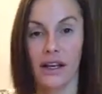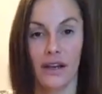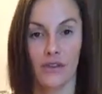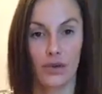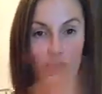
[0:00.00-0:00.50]

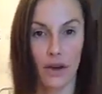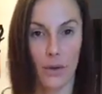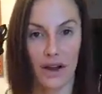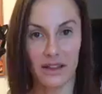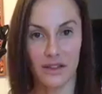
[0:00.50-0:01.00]
if you
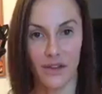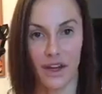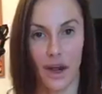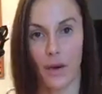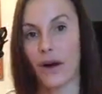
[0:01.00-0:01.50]
rewind this
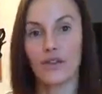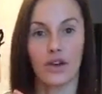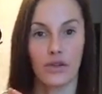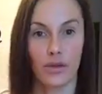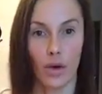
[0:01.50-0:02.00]
video, I've gone
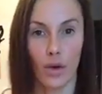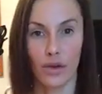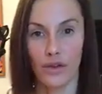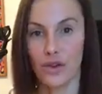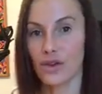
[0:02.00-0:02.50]
through all the
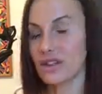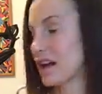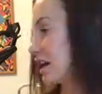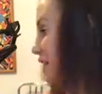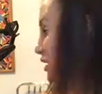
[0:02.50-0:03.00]
foods that
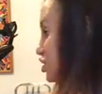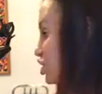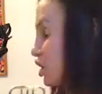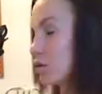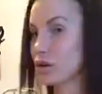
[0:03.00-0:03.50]
I eat and
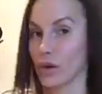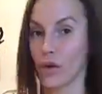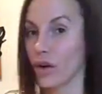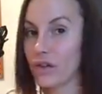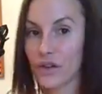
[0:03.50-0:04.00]
shown you
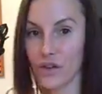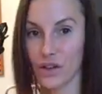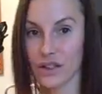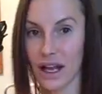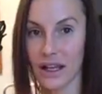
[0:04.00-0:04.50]
all of the foods
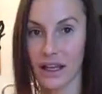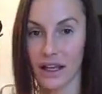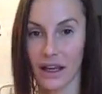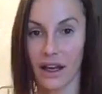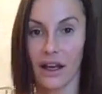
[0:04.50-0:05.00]
that I eat.